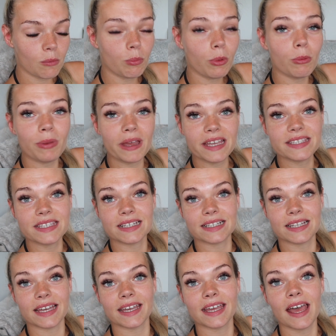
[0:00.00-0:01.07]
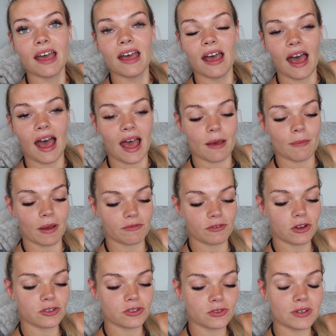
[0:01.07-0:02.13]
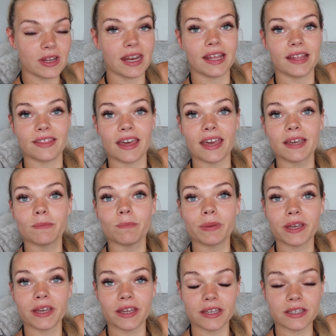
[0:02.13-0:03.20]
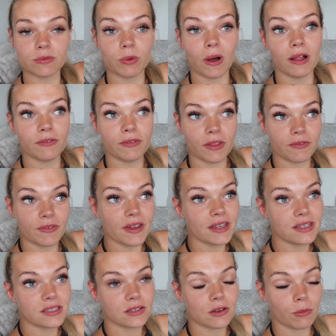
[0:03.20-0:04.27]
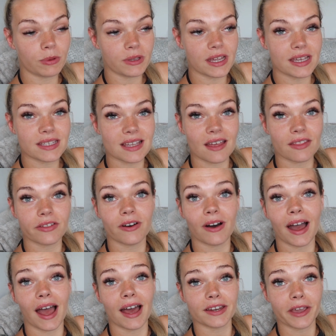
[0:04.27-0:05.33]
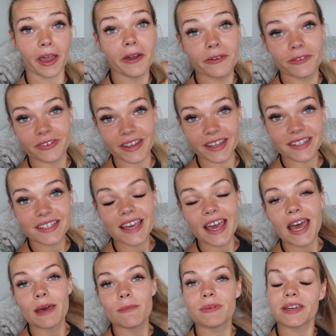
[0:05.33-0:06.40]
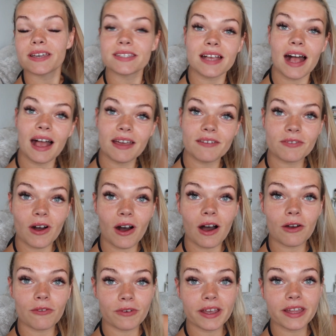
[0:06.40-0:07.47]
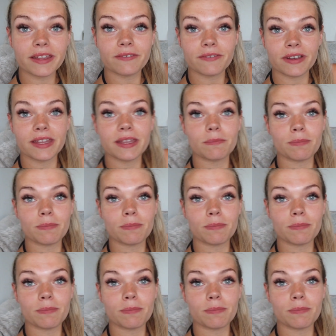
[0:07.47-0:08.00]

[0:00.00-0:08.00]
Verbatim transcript: But basically, I've not done anything because, well, for the first couple of days I thought I had COVID because I've got a really